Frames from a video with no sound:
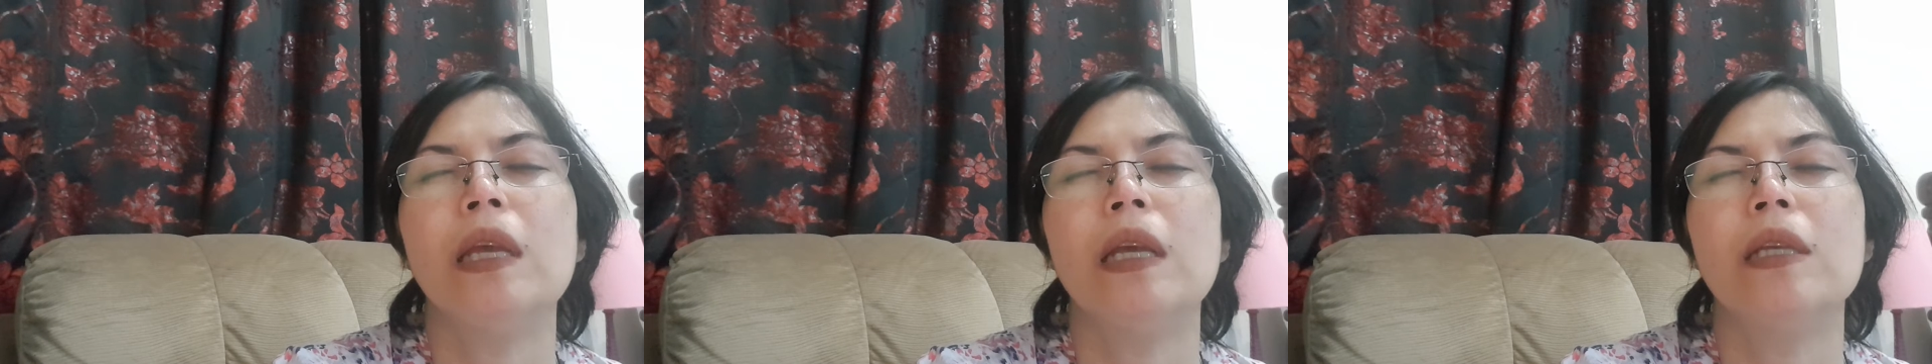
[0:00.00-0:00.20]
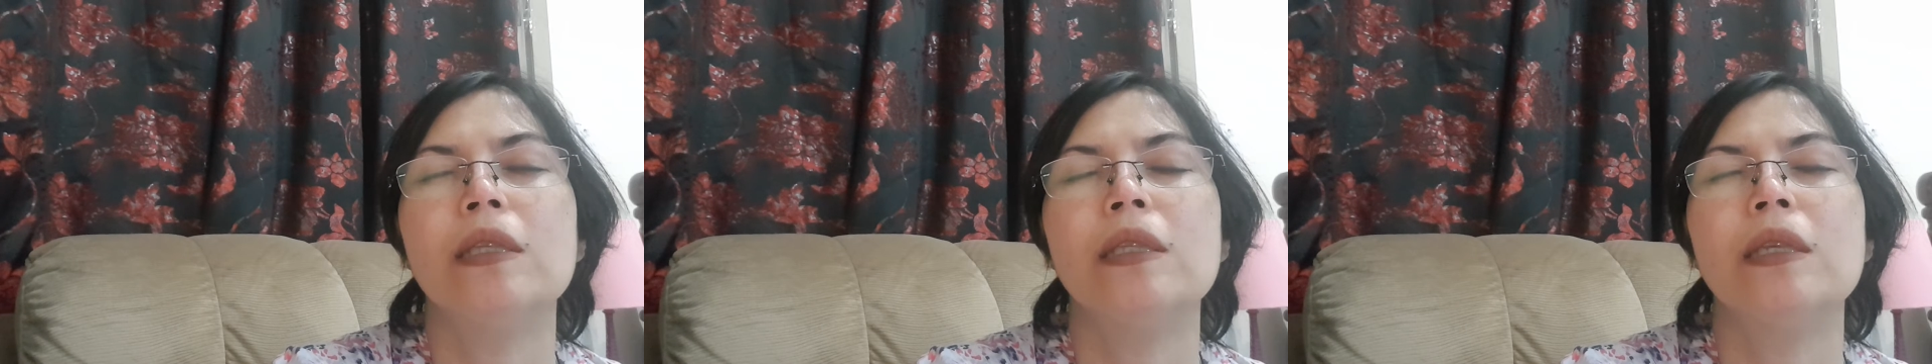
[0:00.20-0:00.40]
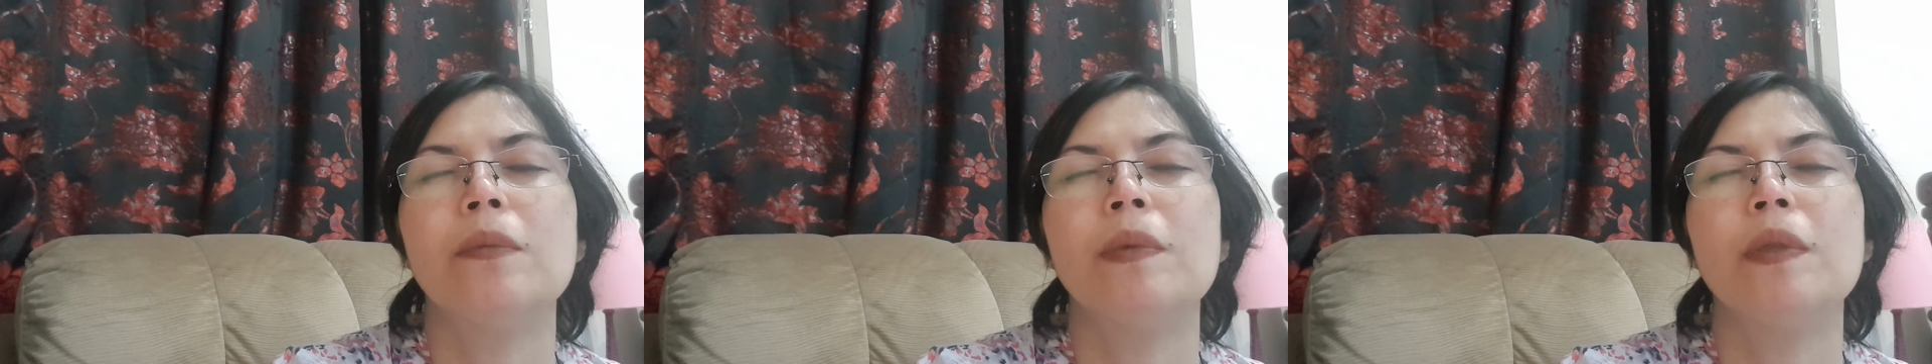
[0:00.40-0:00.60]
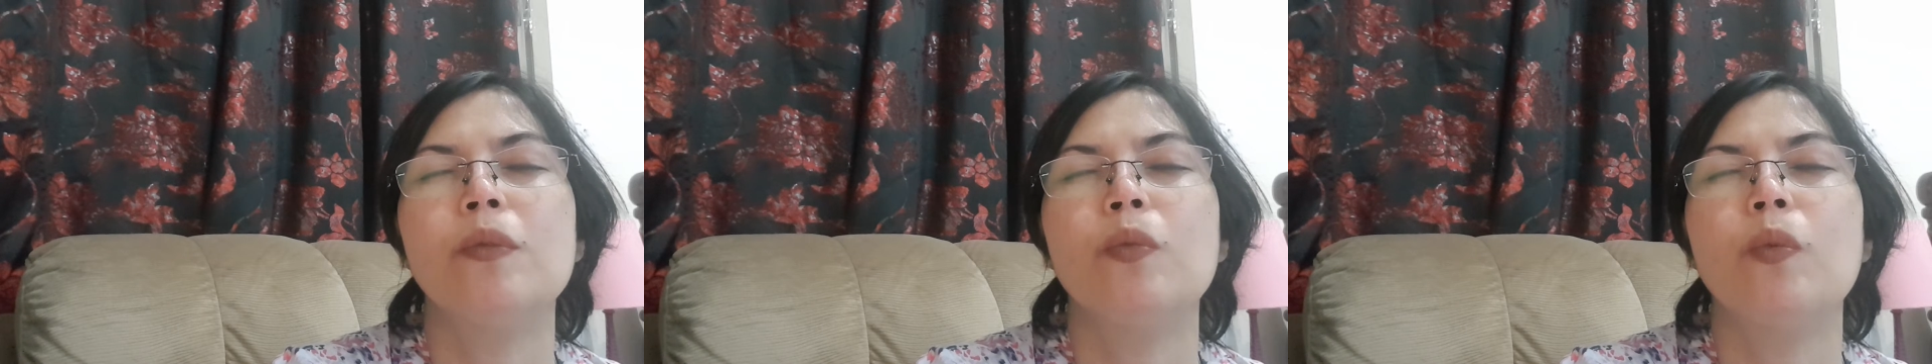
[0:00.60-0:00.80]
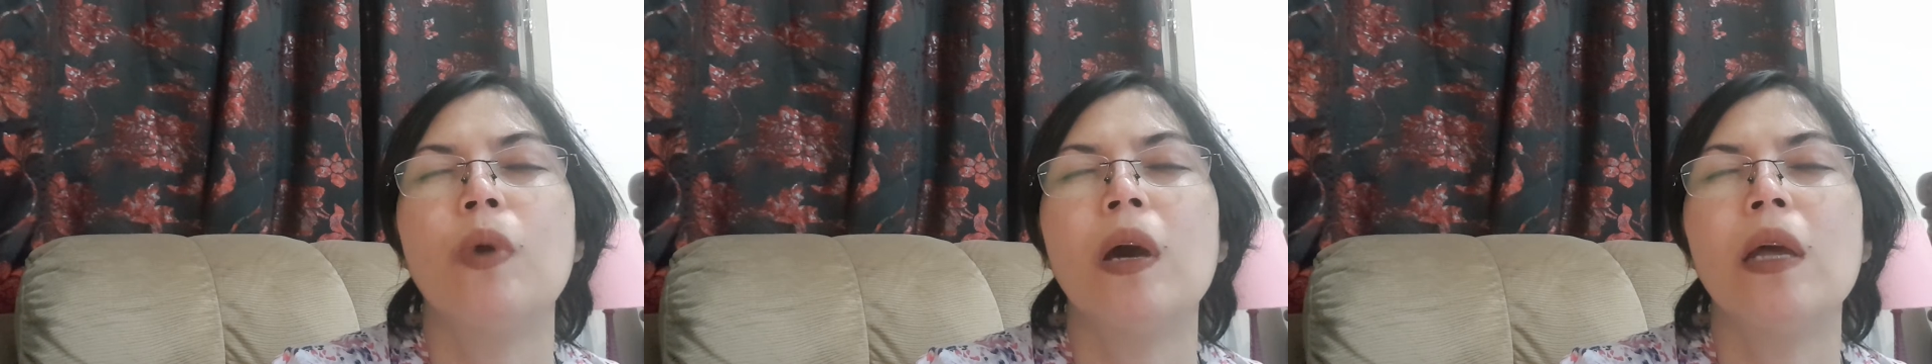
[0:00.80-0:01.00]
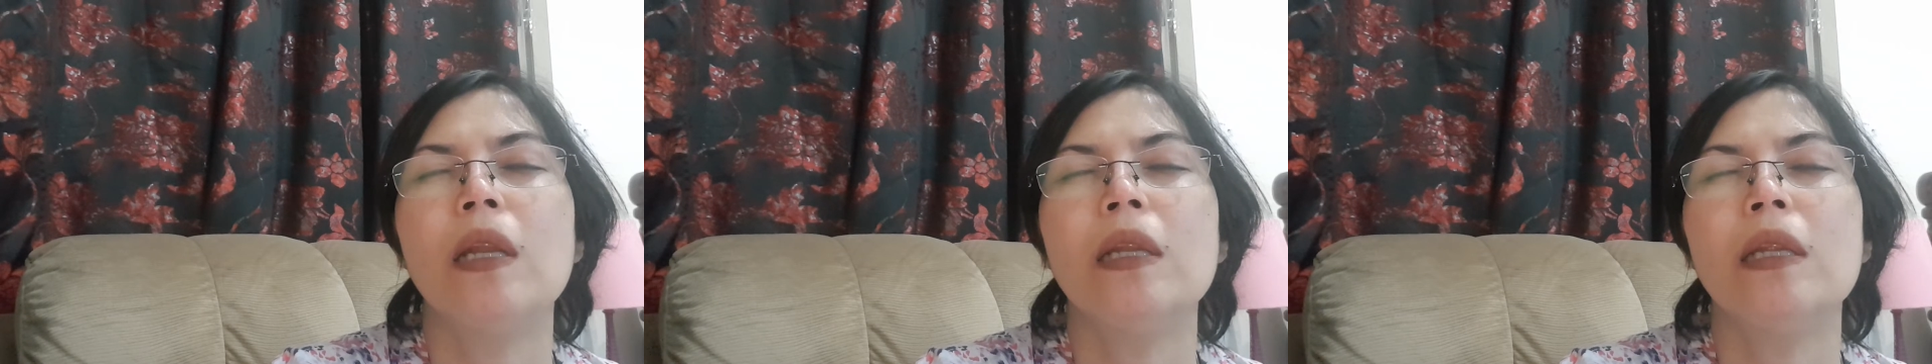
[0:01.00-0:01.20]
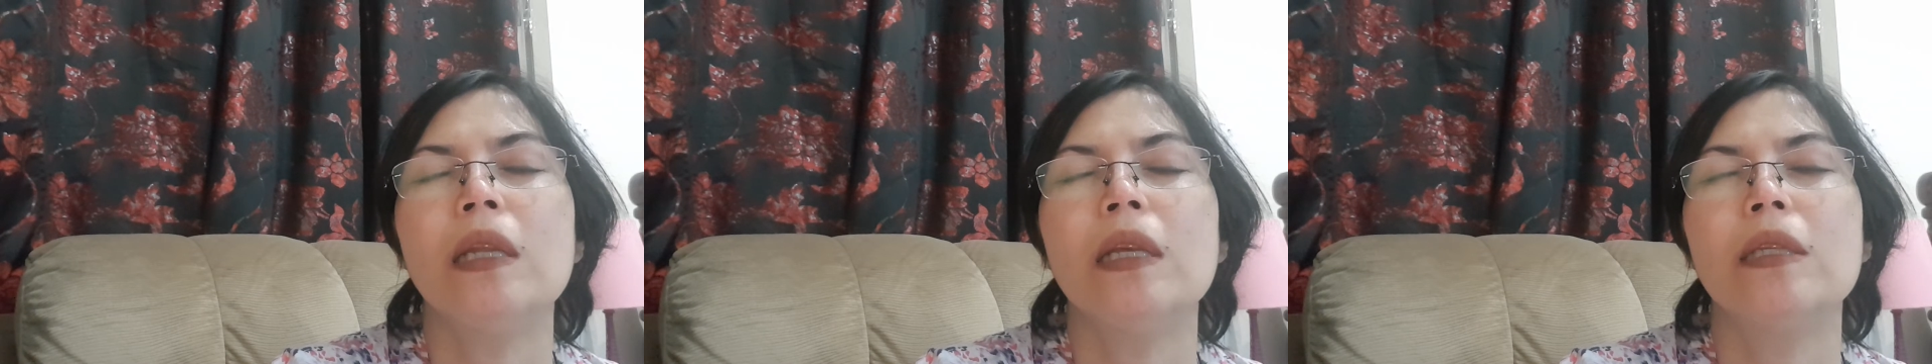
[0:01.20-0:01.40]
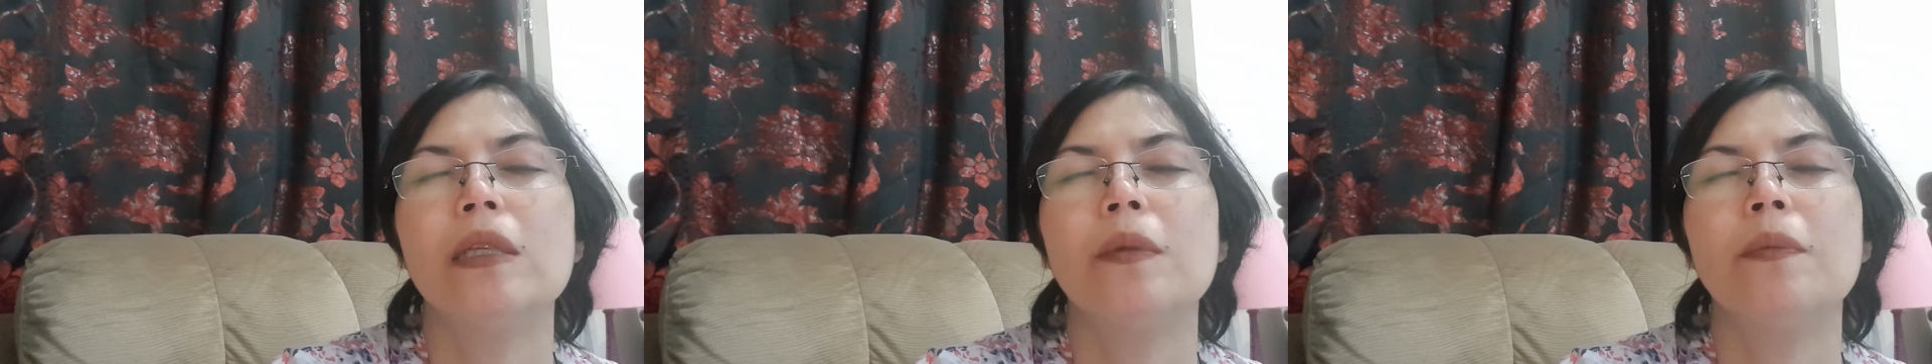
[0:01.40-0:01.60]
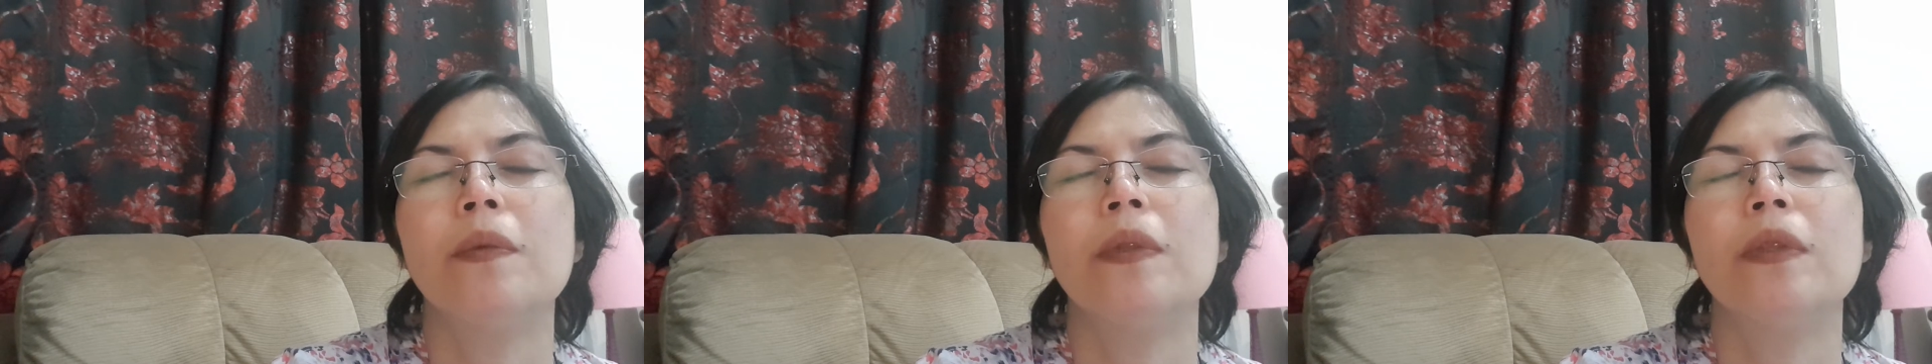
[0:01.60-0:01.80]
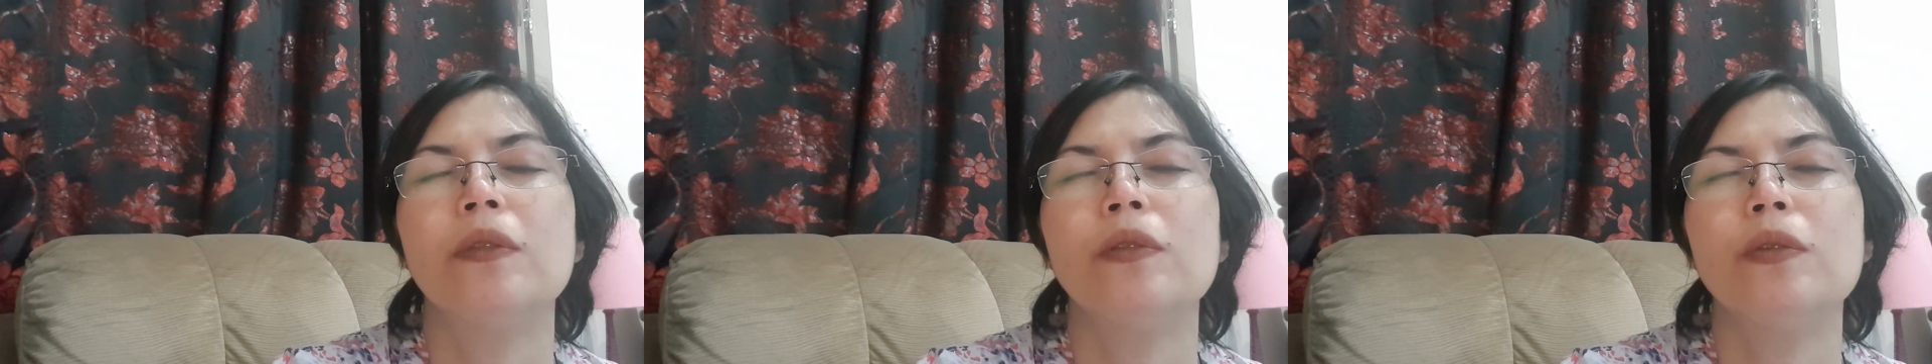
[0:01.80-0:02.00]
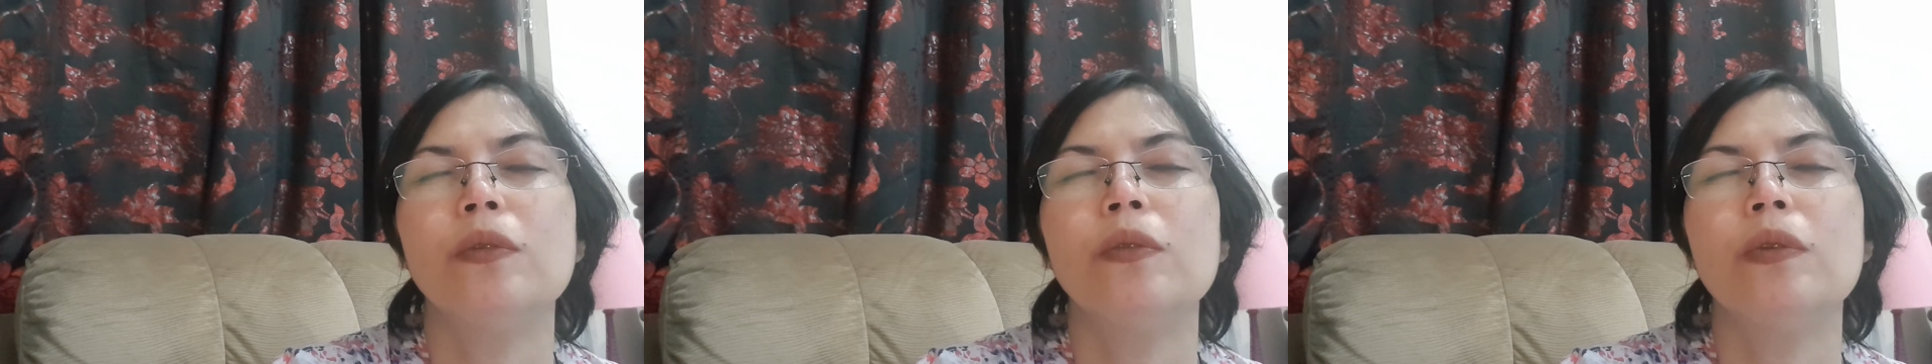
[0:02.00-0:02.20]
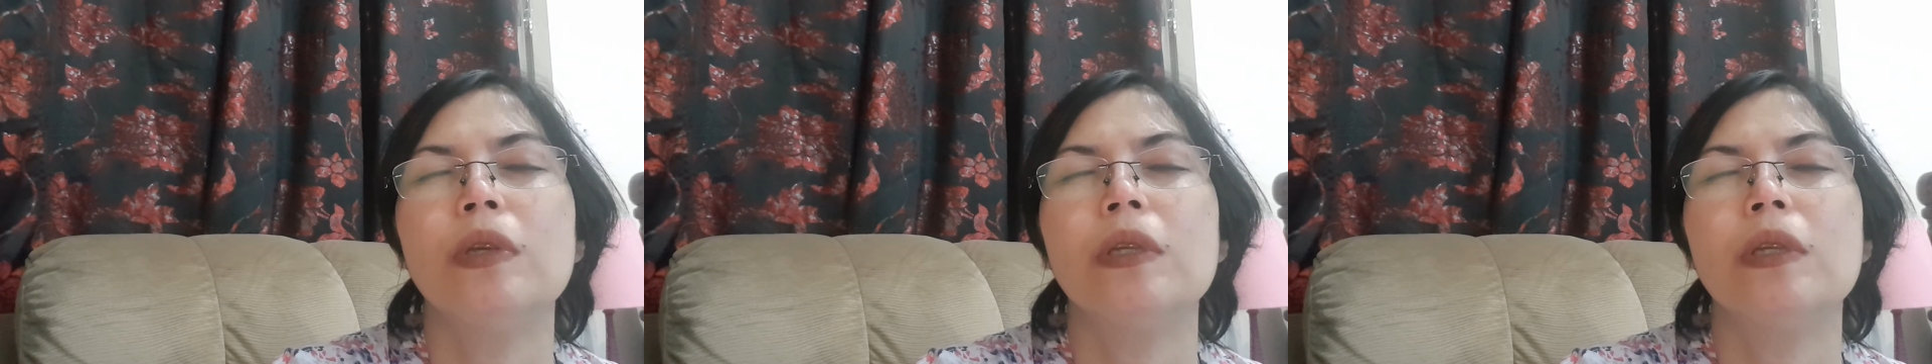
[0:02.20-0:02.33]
Exhibit 1, Exhibit 2,